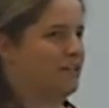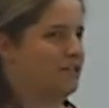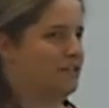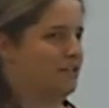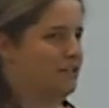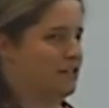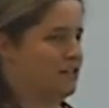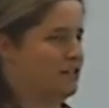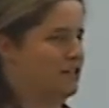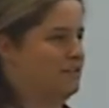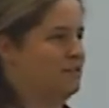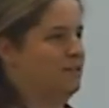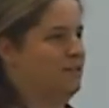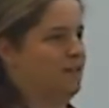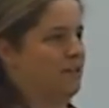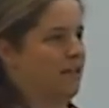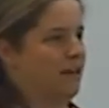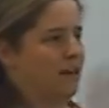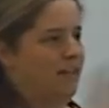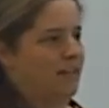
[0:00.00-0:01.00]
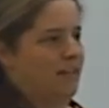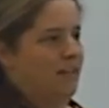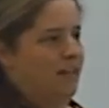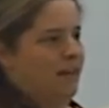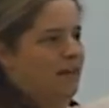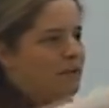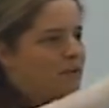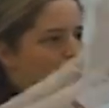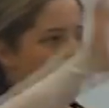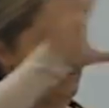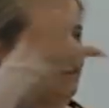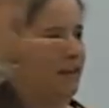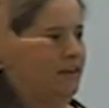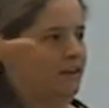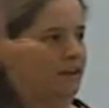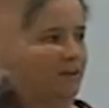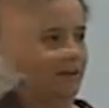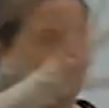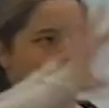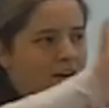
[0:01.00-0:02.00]
So this could be that whole
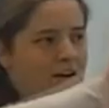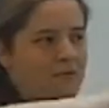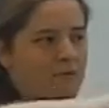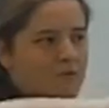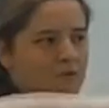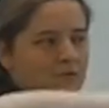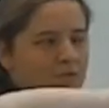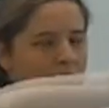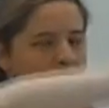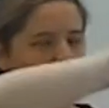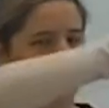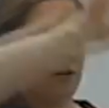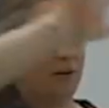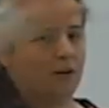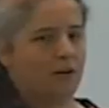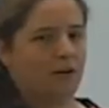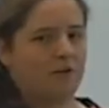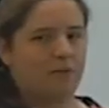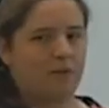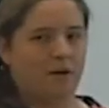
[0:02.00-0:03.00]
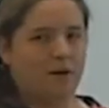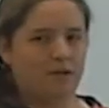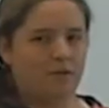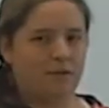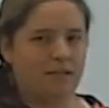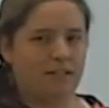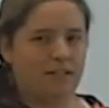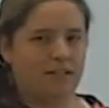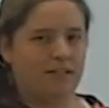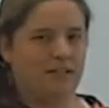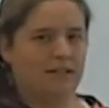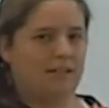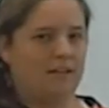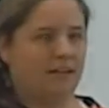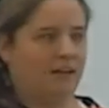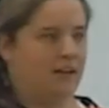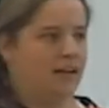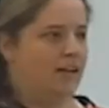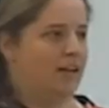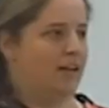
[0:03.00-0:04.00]
area, anywhere from Europe all the way to
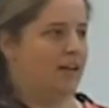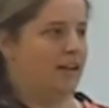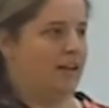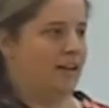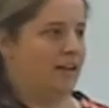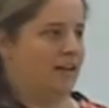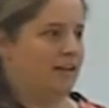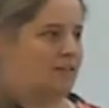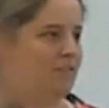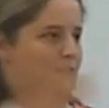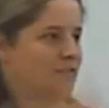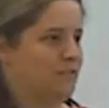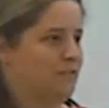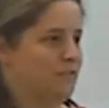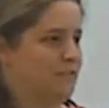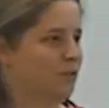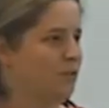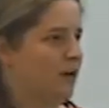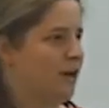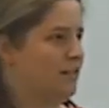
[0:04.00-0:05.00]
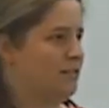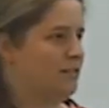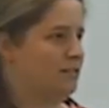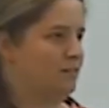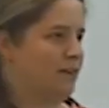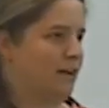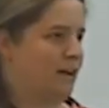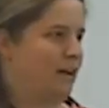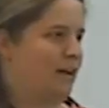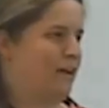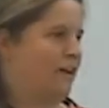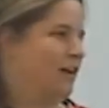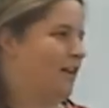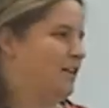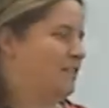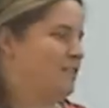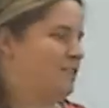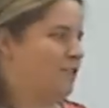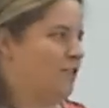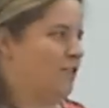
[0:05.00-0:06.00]
India. And so it's a widespread
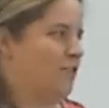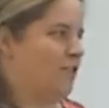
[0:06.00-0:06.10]
area.